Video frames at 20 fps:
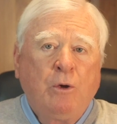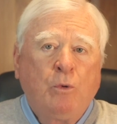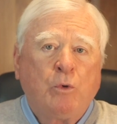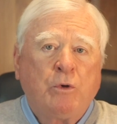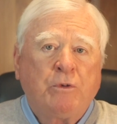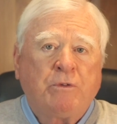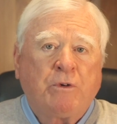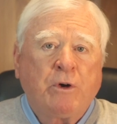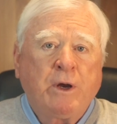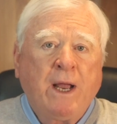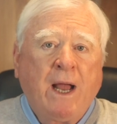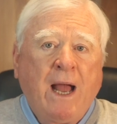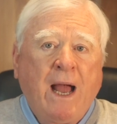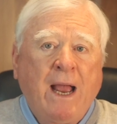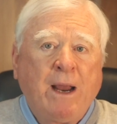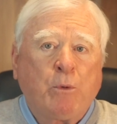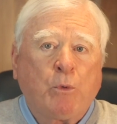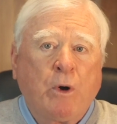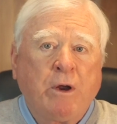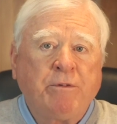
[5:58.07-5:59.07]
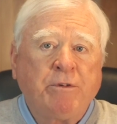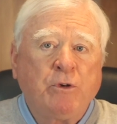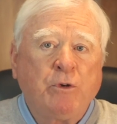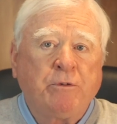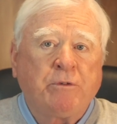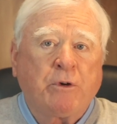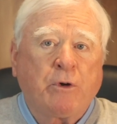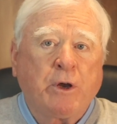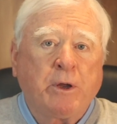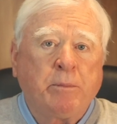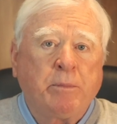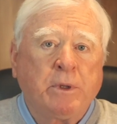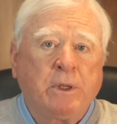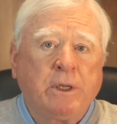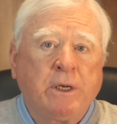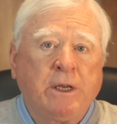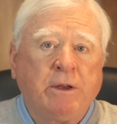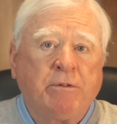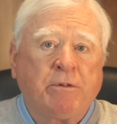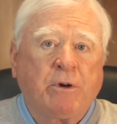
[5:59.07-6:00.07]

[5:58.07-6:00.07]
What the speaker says: with very high revenue variability,